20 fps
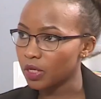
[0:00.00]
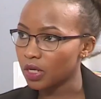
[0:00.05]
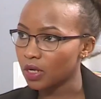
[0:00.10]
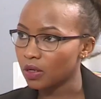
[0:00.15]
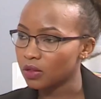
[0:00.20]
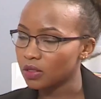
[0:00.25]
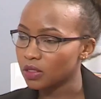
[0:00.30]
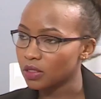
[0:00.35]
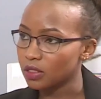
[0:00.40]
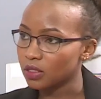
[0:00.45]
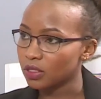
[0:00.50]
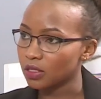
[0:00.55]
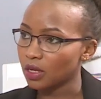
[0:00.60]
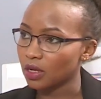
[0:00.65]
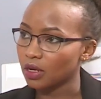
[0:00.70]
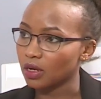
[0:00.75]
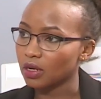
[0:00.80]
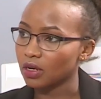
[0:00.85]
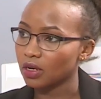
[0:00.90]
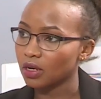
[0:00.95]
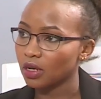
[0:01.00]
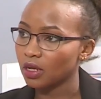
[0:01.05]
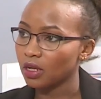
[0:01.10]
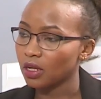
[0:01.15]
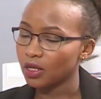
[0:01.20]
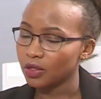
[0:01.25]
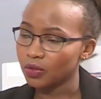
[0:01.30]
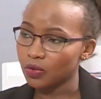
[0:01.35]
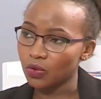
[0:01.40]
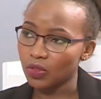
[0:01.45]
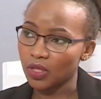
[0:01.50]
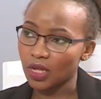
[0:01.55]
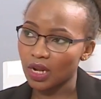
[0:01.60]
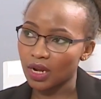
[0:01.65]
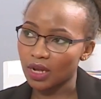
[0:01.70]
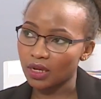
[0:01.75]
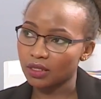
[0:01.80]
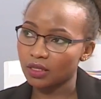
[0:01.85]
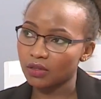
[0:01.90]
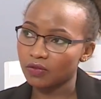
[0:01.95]
out in the sun. So they're
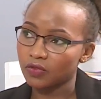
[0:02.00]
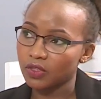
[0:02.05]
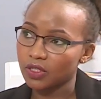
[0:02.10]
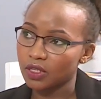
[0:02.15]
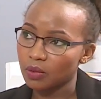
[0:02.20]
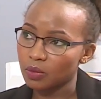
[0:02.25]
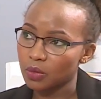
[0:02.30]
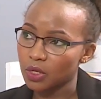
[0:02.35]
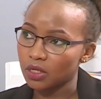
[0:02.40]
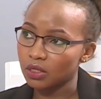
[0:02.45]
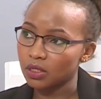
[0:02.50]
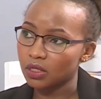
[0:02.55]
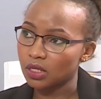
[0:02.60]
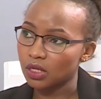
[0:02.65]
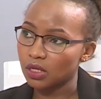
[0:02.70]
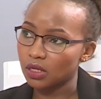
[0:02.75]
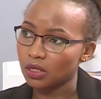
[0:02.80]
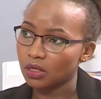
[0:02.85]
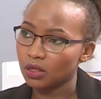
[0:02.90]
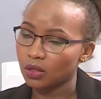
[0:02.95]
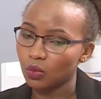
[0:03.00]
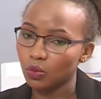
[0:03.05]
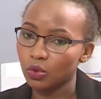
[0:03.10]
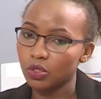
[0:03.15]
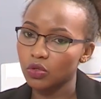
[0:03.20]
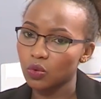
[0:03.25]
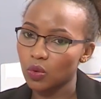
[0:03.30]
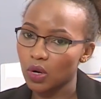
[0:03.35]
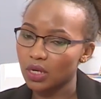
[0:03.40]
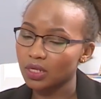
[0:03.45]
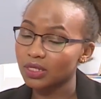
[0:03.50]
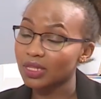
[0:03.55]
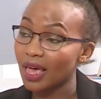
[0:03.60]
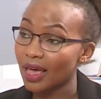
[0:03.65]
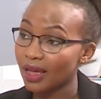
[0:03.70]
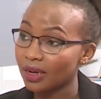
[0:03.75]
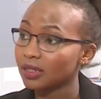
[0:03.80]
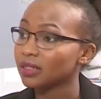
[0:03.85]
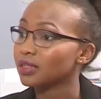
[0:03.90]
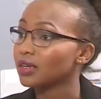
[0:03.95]
lacking vitamin D which works
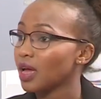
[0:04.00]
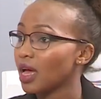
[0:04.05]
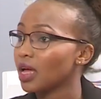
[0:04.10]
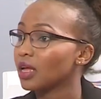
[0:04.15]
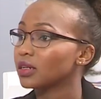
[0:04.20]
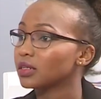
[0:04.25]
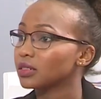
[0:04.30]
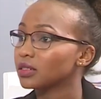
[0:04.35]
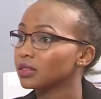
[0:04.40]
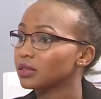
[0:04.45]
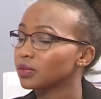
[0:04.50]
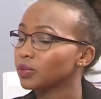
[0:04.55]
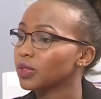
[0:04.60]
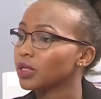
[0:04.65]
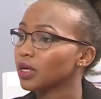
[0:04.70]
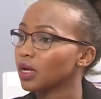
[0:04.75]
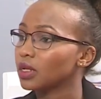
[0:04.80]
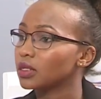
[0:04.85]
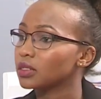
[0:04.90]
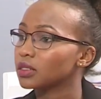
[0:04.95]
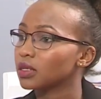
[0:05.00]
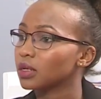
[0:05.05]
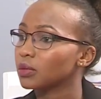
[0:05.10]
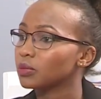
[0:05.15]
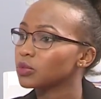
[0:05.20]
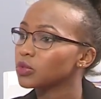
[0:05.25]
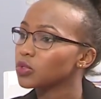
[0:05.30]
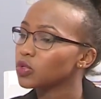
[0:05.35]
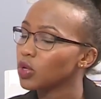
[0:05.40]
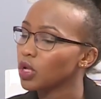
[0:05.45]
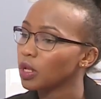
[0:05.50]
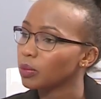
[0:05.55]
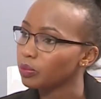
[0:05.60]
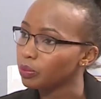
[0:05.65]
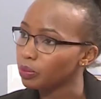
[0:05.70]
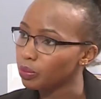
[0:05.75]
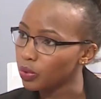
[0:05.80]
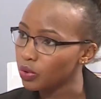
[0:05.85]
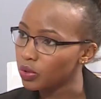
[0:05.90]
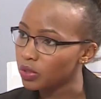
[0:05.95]
hand in hand with calcium to help
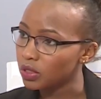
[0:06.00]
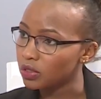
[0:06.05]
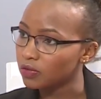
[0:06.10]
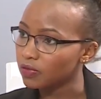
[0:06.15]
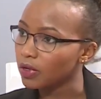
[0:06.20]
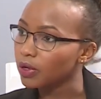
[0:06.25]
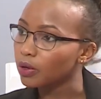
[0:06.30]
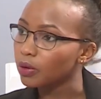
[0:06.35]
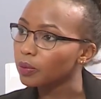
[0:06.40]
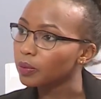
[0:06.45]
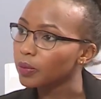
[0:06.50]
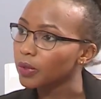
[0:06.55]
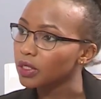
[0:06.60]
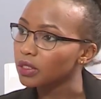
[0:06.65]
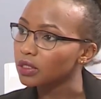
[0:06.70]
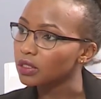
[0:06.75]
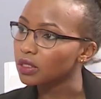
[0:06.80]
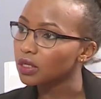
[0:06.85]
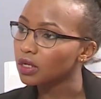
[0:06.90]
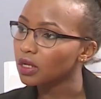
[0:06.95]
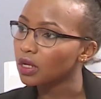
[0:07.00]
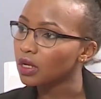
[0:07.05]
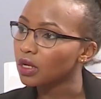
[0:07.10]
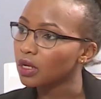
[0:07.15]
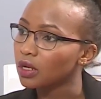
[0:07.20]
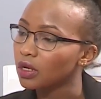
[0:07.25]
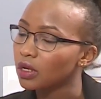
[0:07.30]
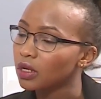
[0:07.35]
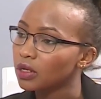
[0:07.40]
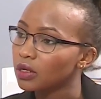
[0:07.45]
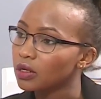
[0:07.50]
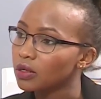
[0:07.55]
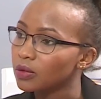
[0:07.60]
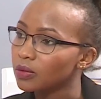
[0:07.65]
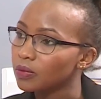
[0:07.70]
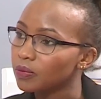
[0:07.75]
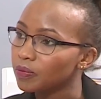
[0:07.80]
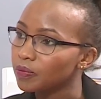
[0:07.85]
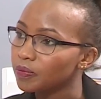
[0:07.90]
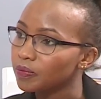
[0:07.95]
bone develop. So from the point they're
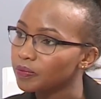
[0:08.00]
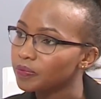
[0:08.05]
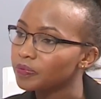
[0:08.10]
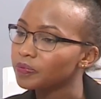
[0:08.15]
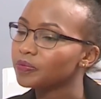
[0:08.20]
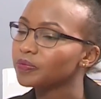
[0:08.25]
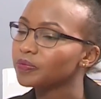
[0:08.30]
newborns,